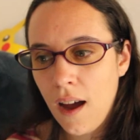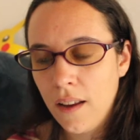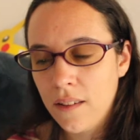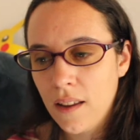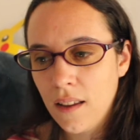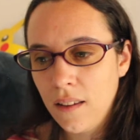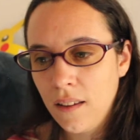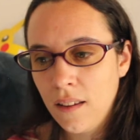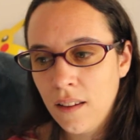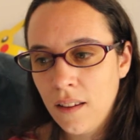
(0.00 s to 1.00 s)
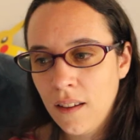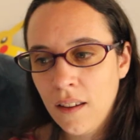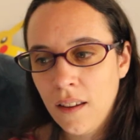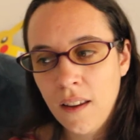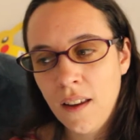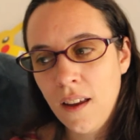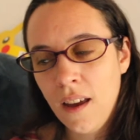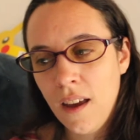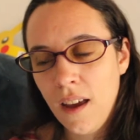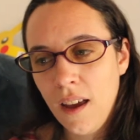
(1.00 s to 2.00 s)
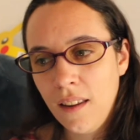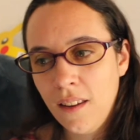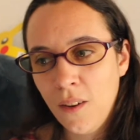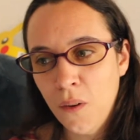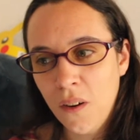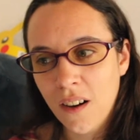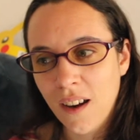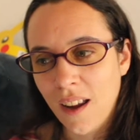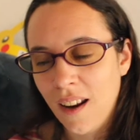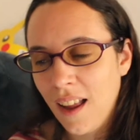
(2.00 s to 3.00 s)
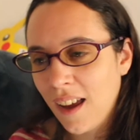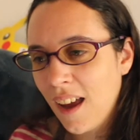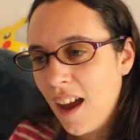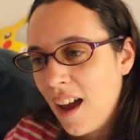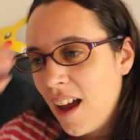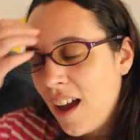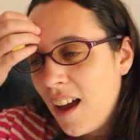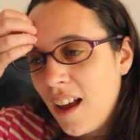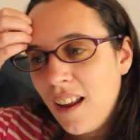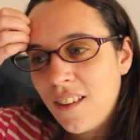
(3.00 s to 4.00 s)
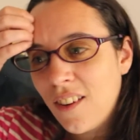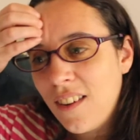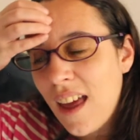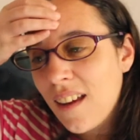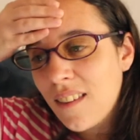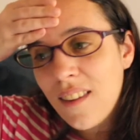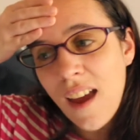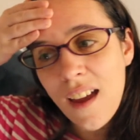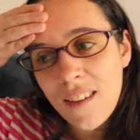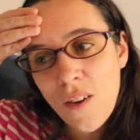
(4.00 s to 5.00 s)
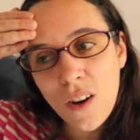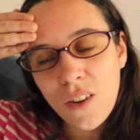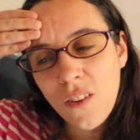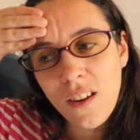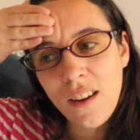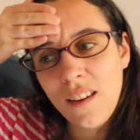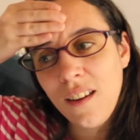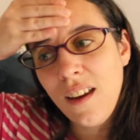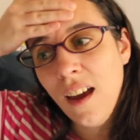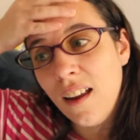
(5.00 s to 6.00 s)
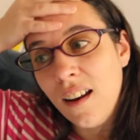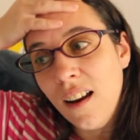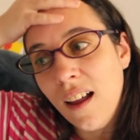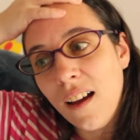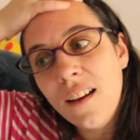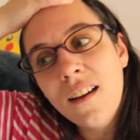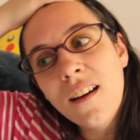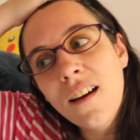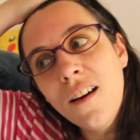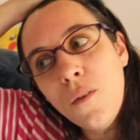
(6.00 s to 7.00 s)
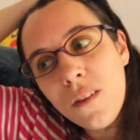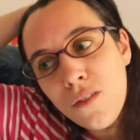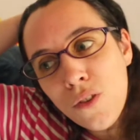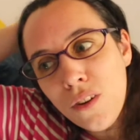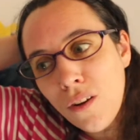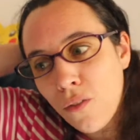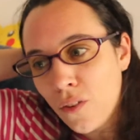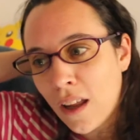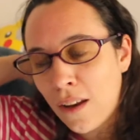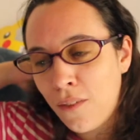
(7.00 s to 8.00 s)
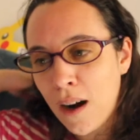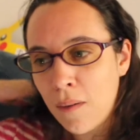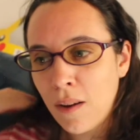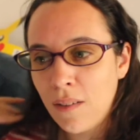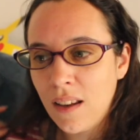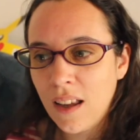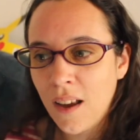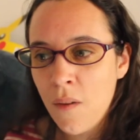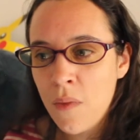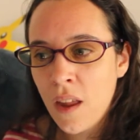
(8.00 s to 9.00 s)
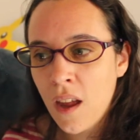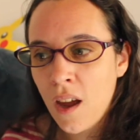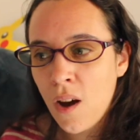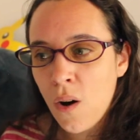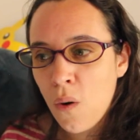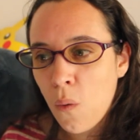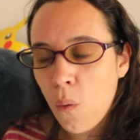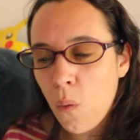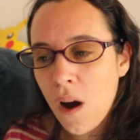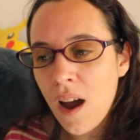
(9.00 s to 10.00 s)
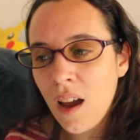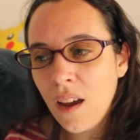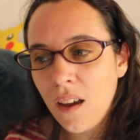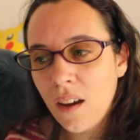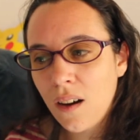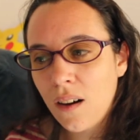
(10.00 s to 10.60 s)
And then it didn't work again. Like, the next day they were doing it again, like with two different adverbs, and I was like, why